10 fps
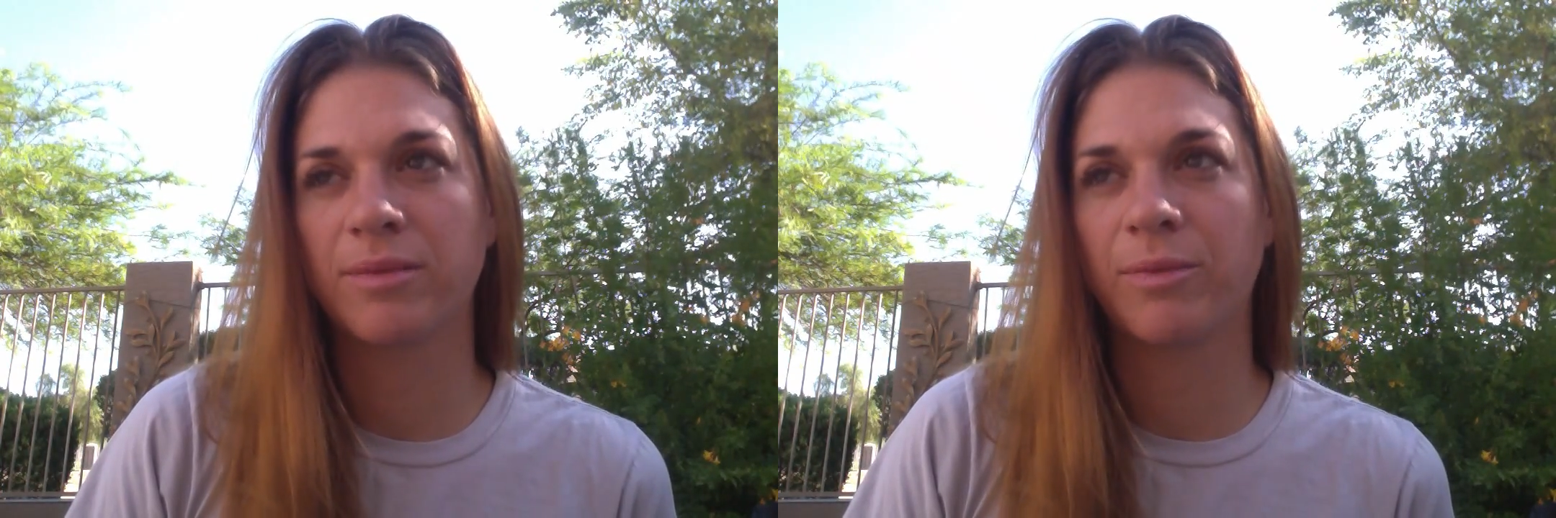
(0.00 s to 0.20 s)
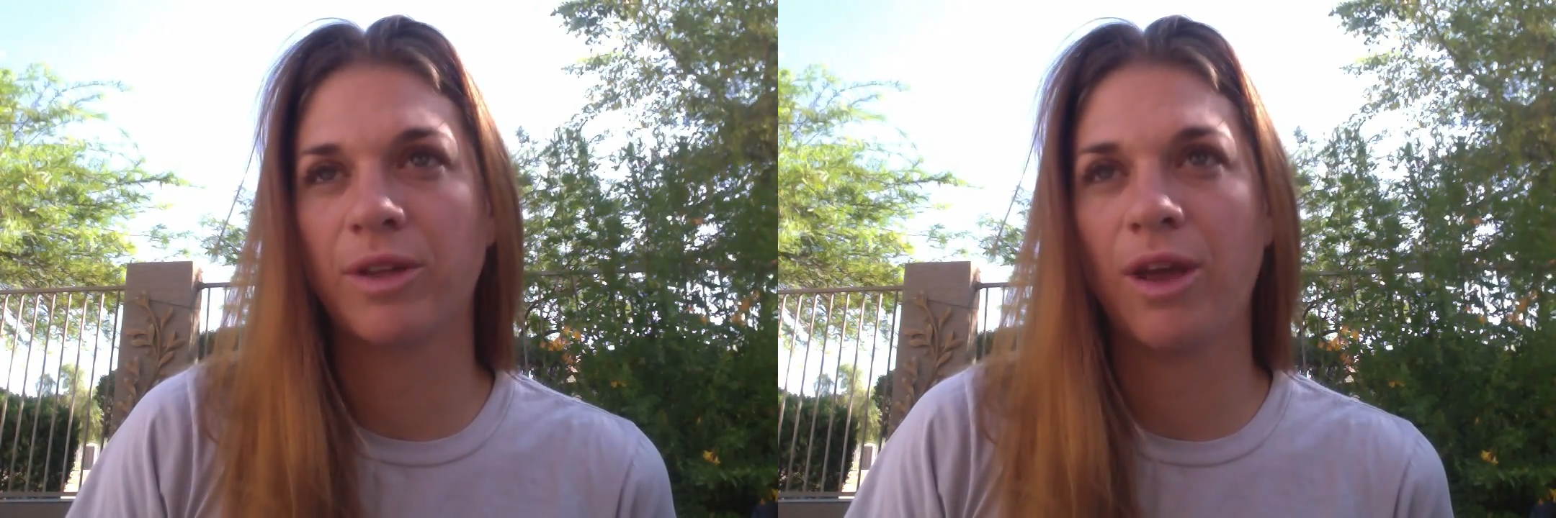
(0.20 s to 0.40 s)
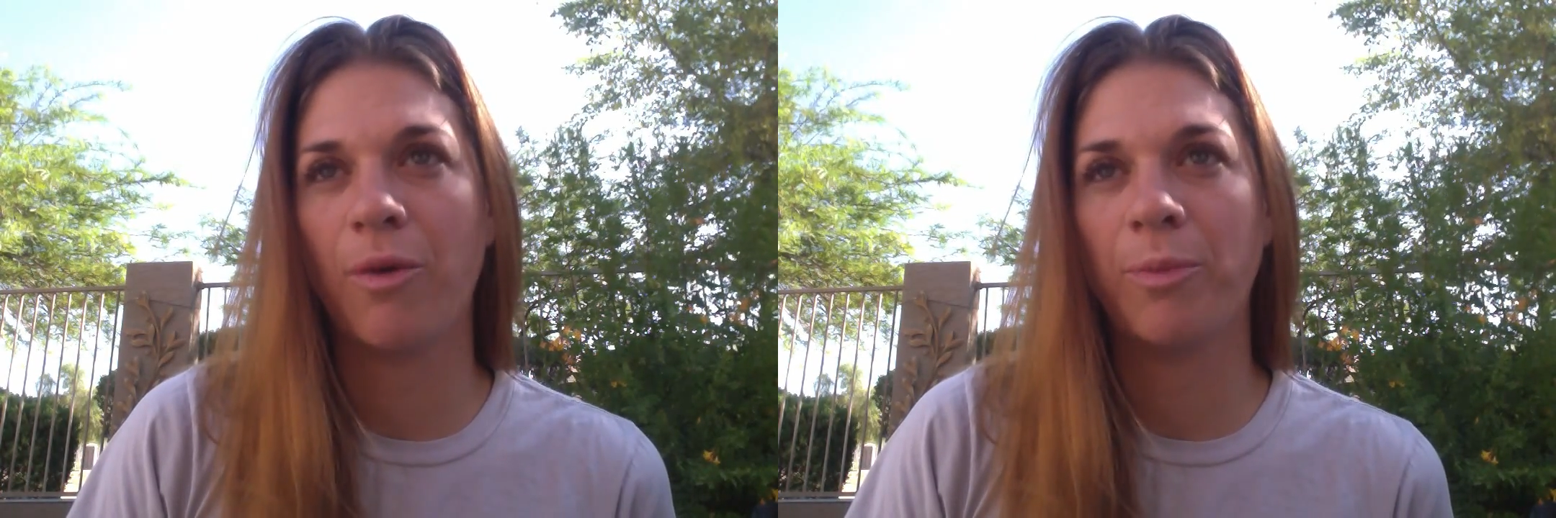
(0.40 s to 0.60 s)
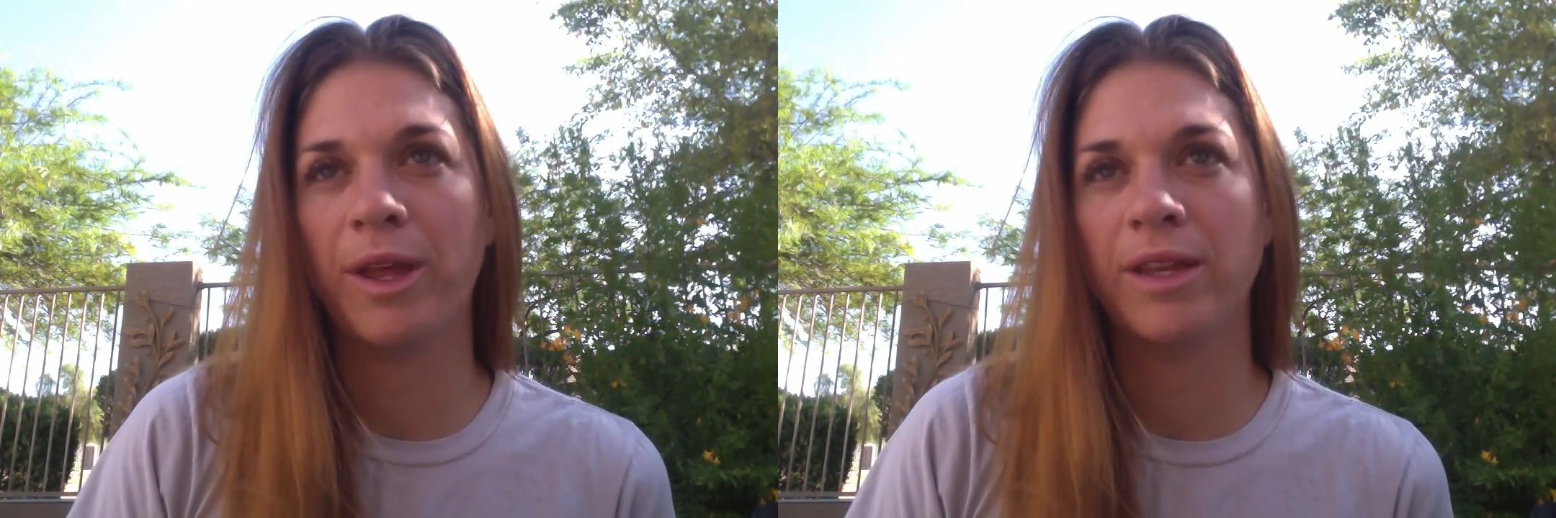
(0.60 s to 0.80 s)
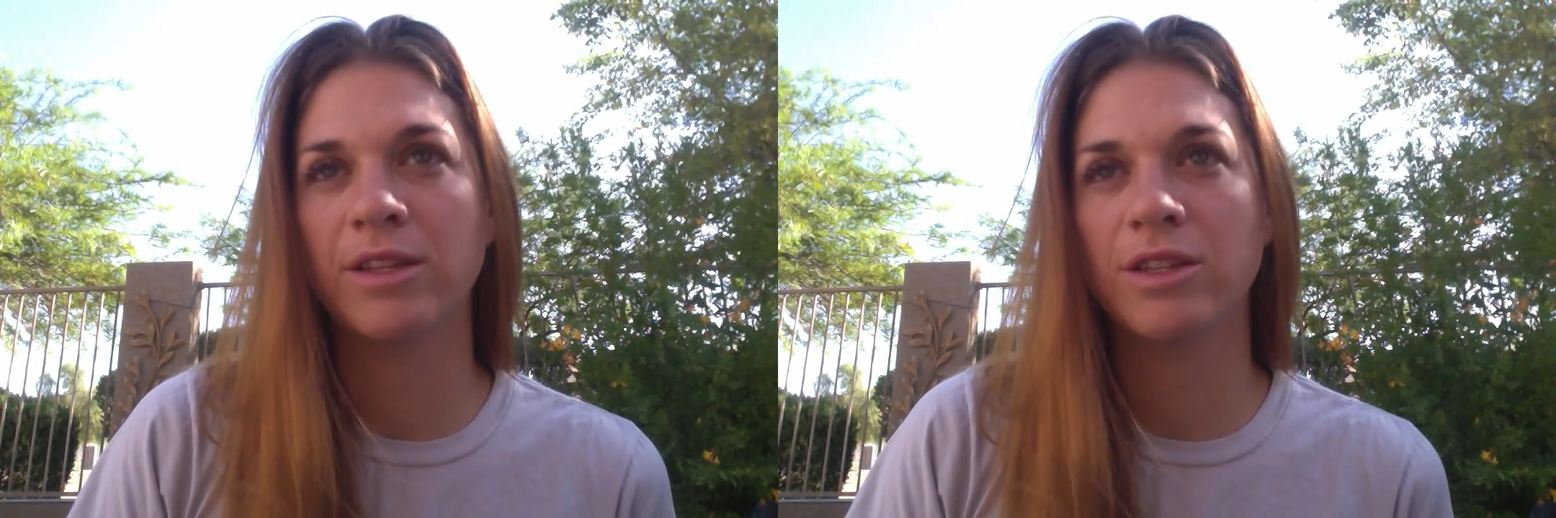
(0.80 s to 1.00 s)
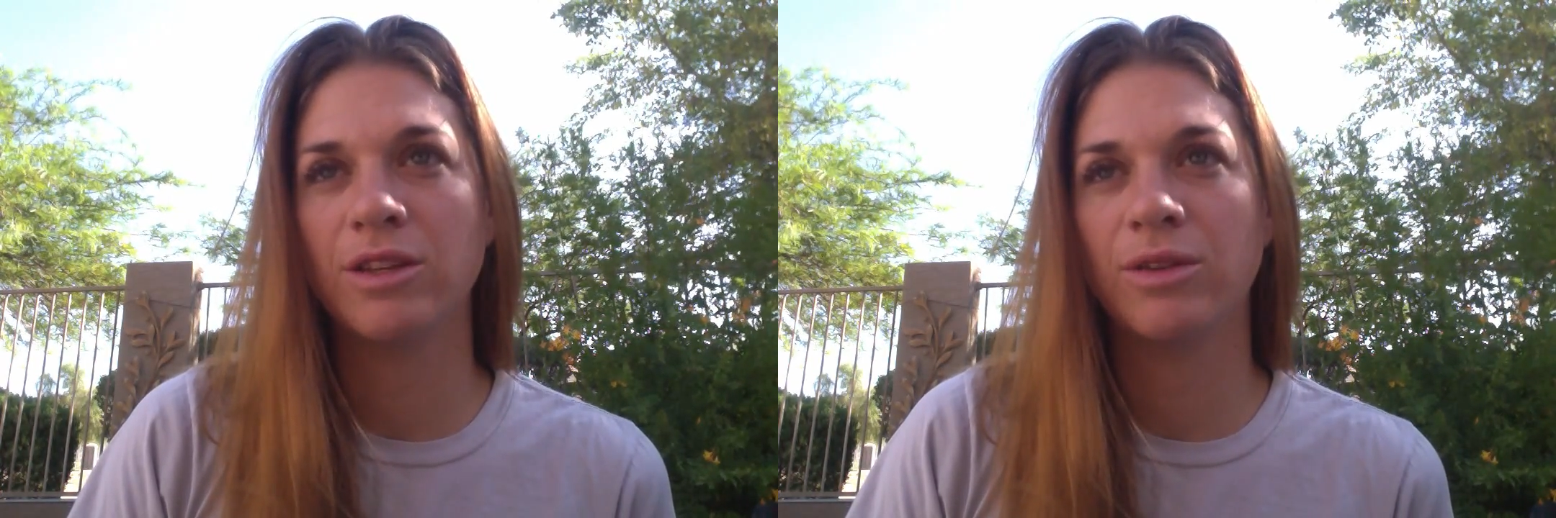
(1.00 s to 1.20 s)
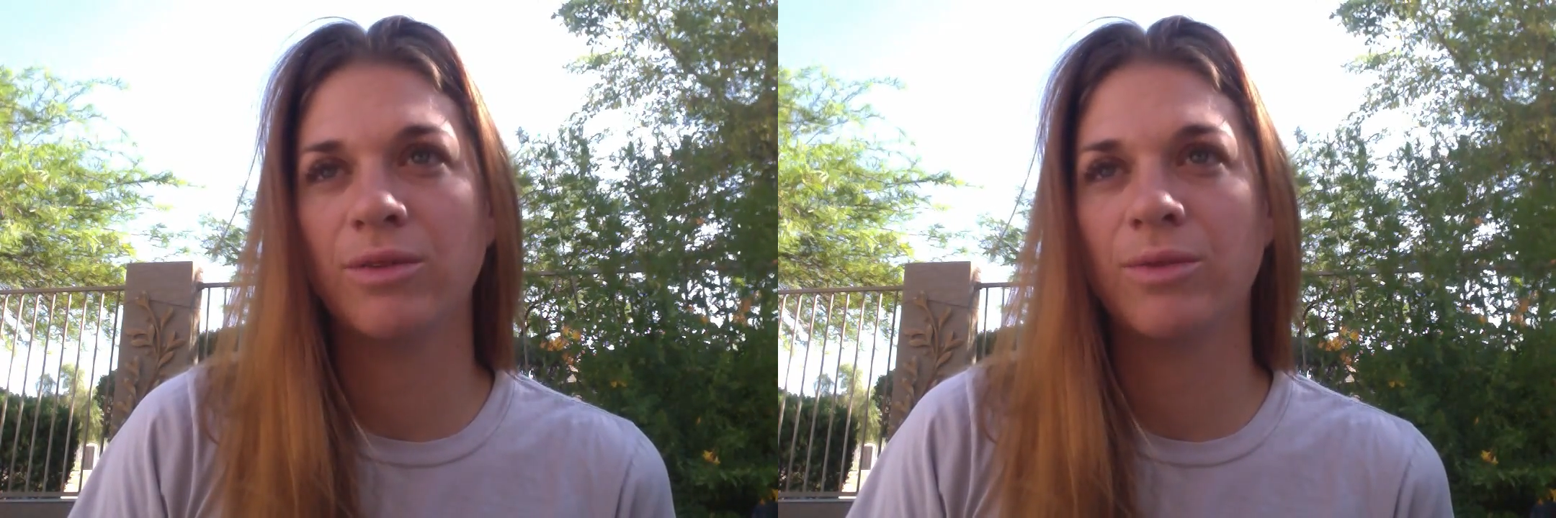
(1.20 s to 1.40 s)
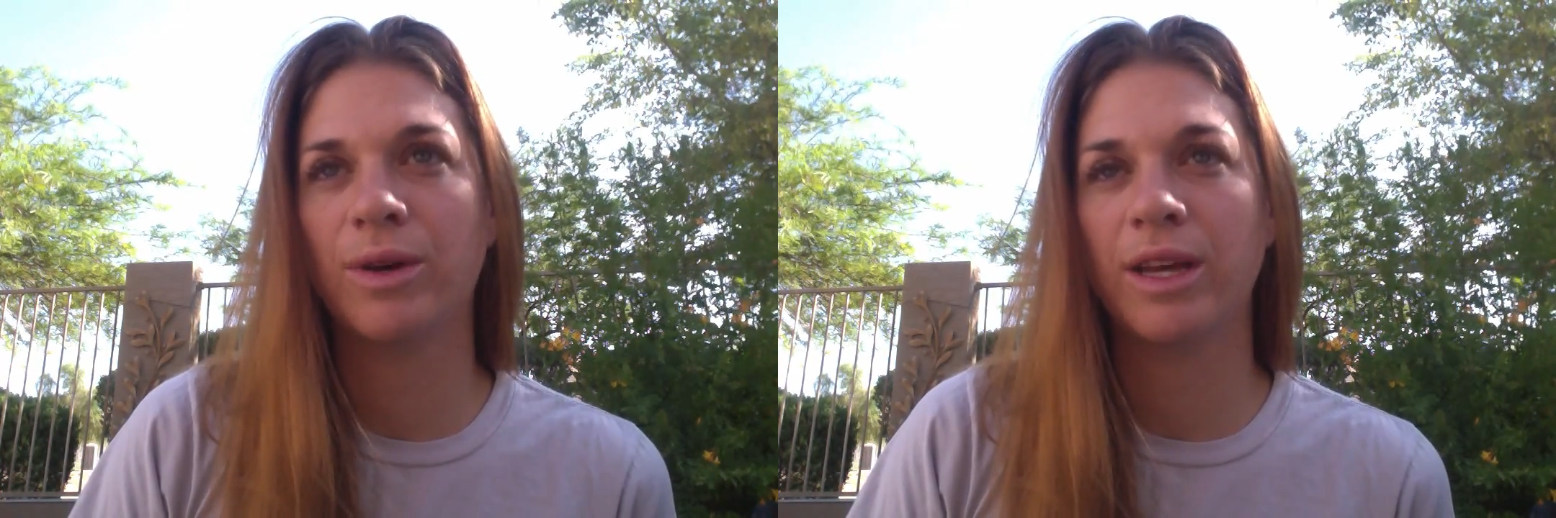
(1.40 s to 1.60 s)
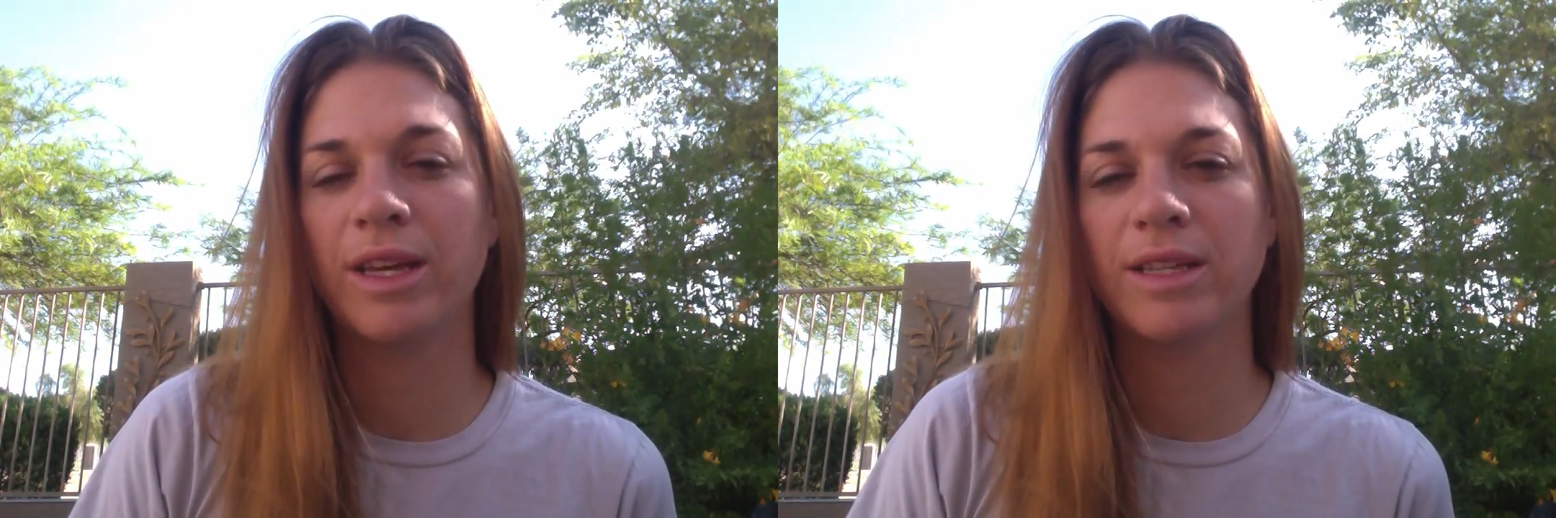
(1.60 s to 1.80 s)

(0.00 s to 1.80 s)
I'm really open to what